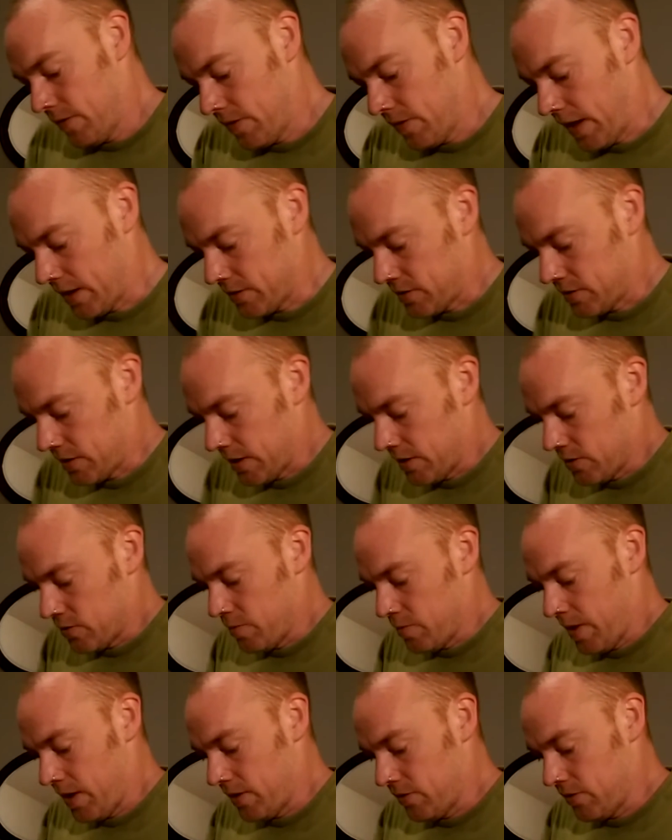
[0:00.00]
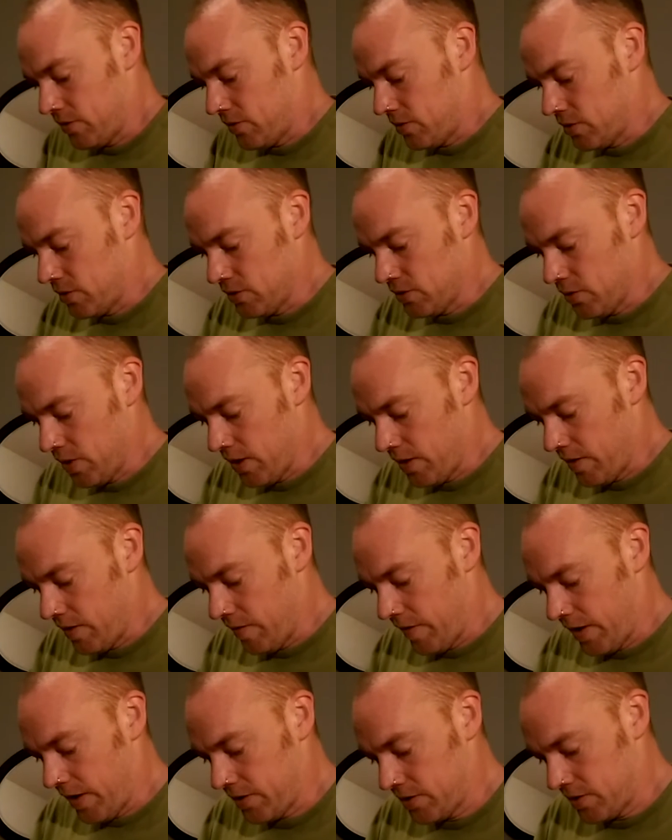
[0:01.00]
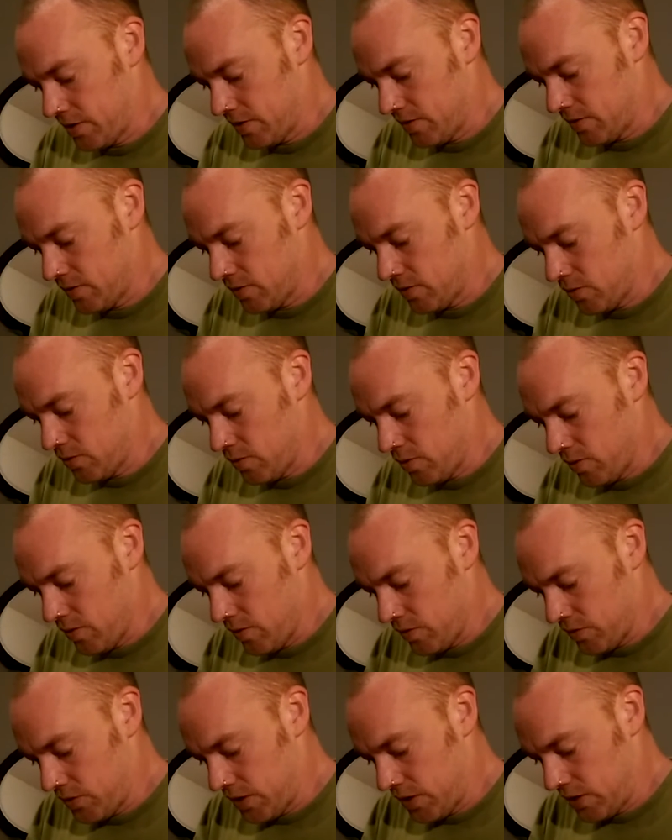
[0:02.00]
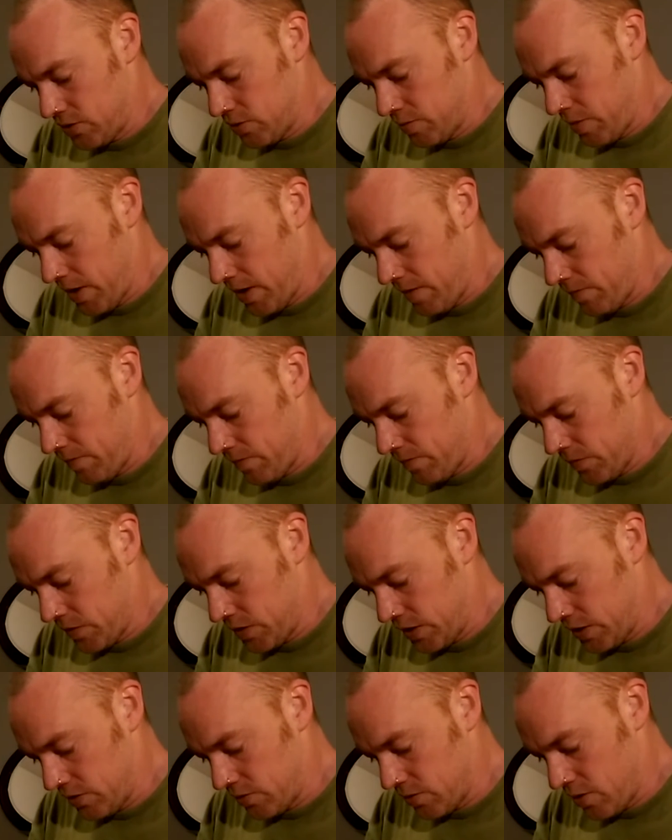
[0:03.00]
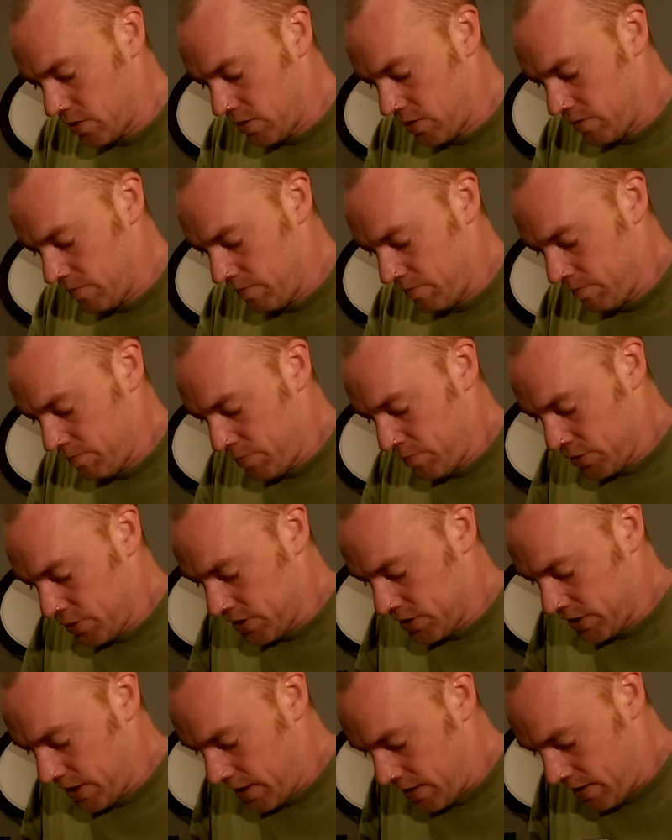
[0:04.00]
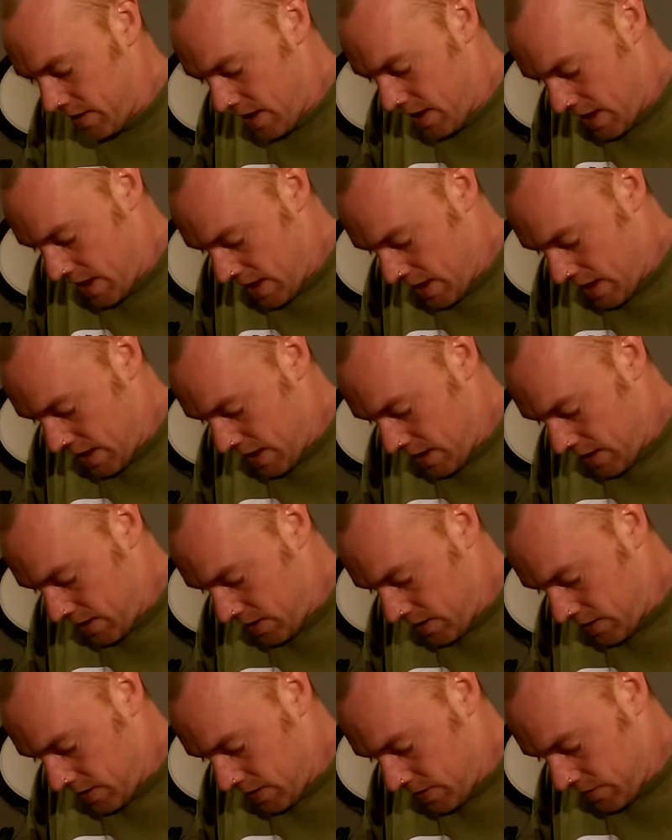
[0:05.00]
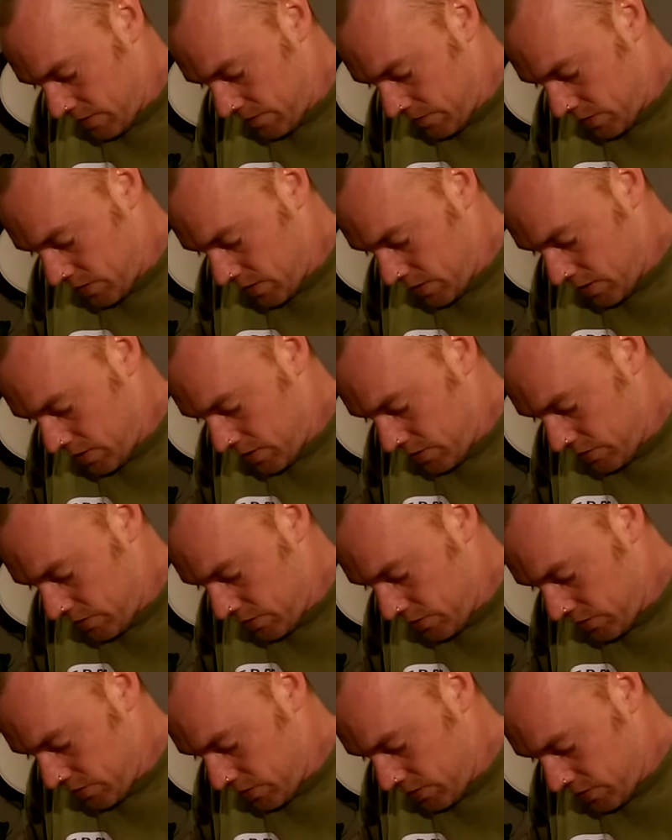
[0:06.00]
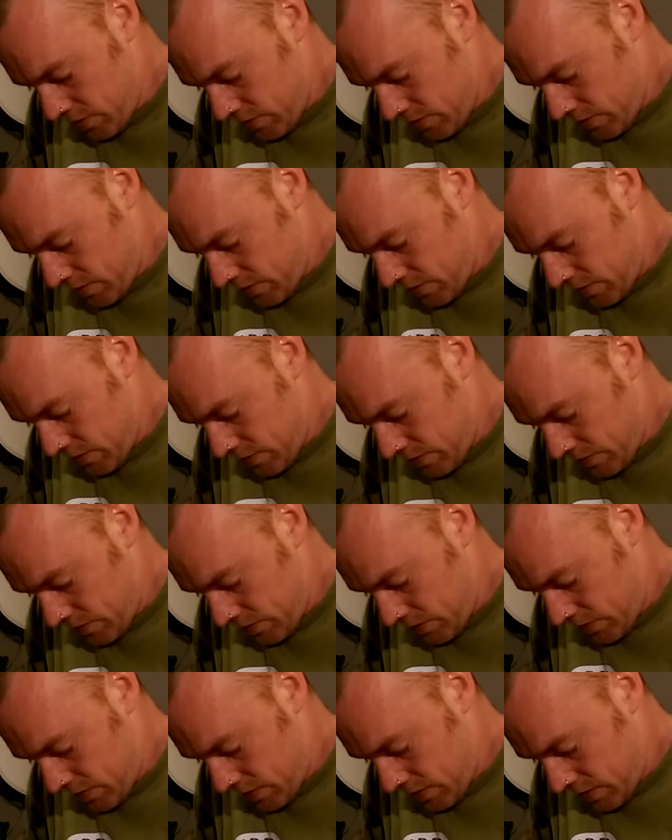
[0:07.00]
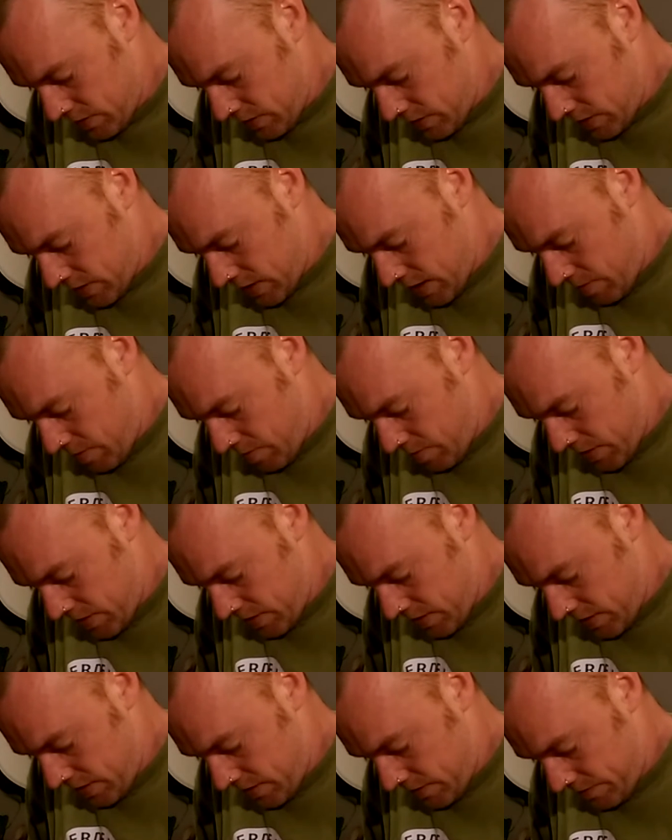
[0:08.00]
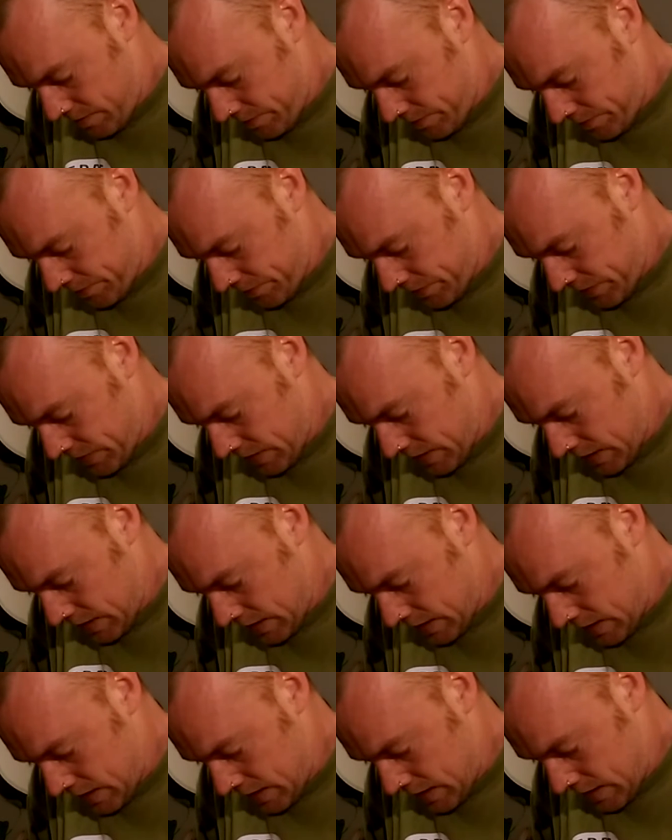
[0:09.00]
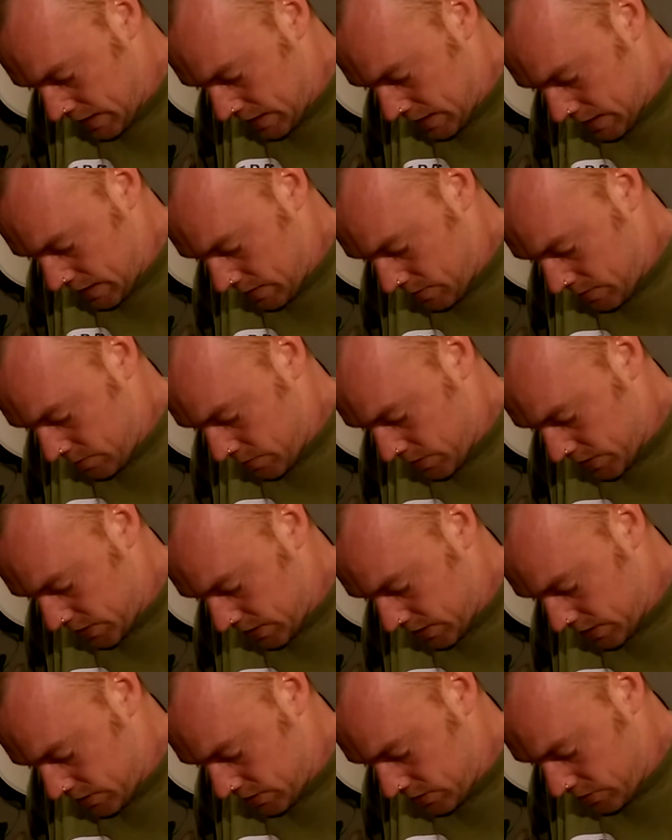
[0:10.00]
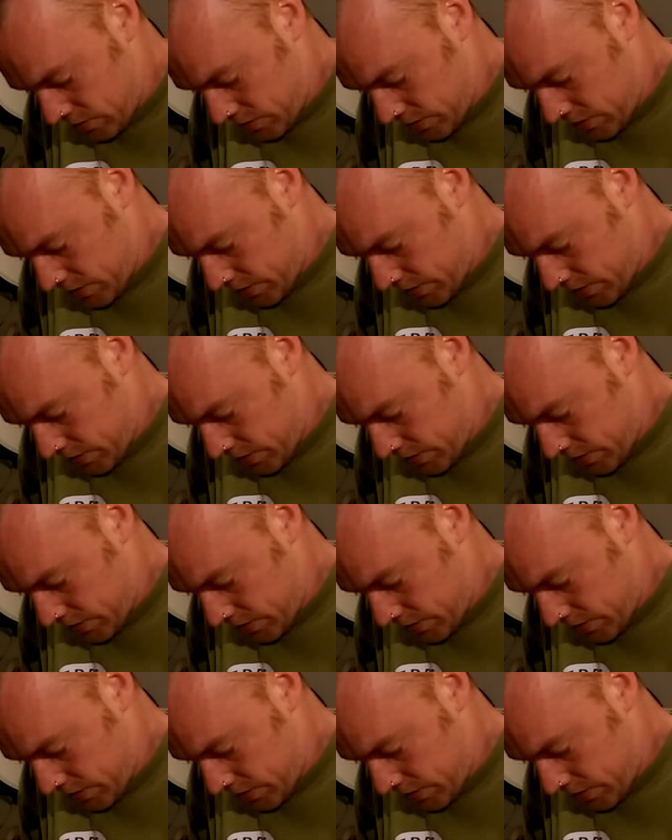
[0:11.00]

that central bit, just do it in reverse. So central bit, central column pushed in, undo that bit there, which is not